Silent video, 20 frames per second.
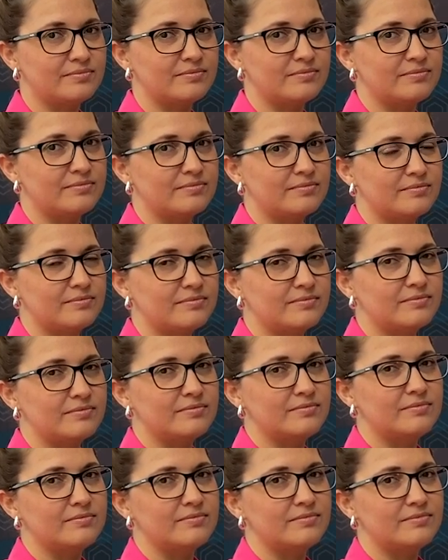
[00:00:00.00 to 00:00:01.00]

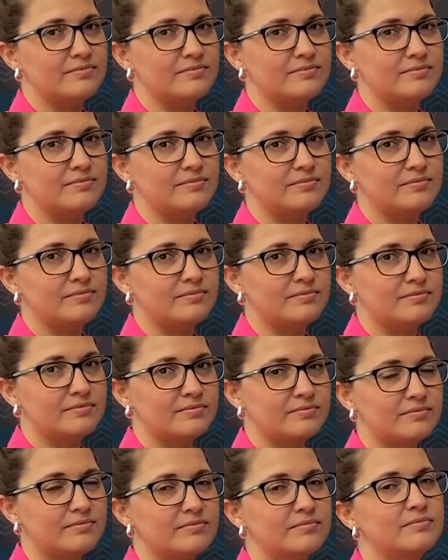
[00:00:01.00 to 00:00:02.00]

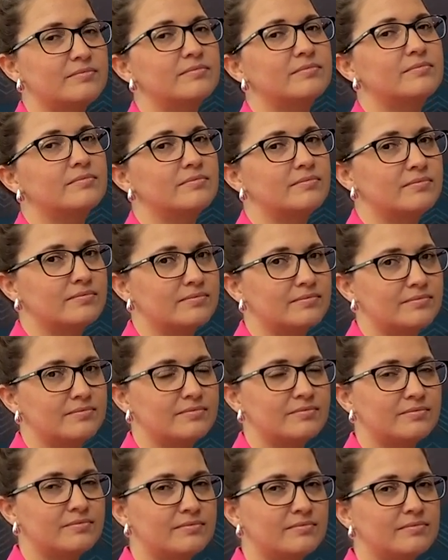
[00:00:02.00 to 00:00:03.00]

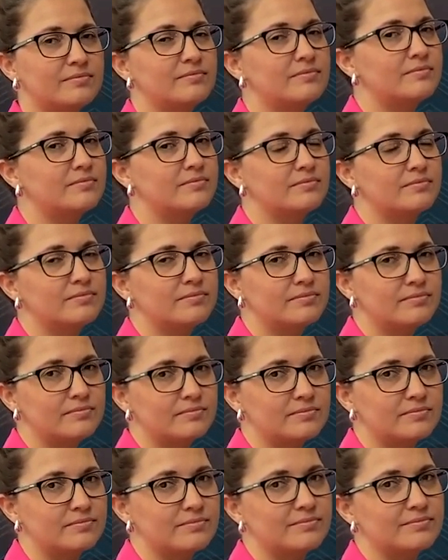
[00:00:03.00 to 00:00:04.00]

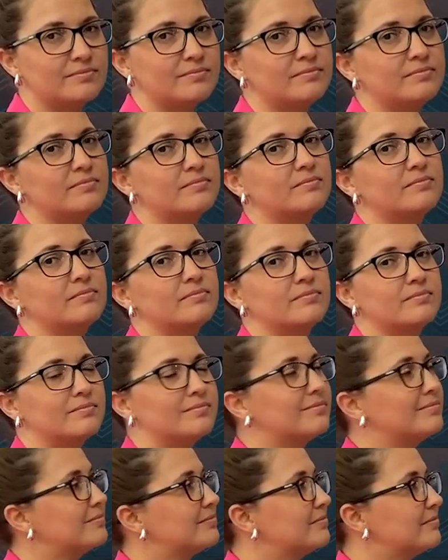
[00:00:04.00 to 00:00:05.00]

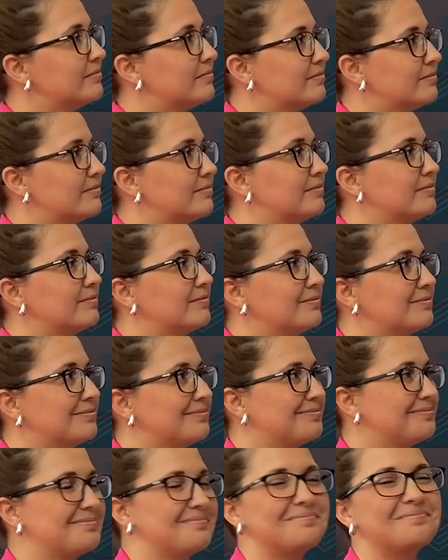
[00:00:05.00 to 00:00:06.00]

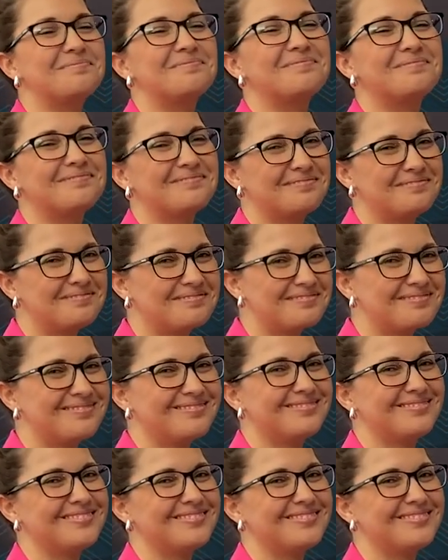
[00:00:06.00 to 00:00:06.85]
(not speaking)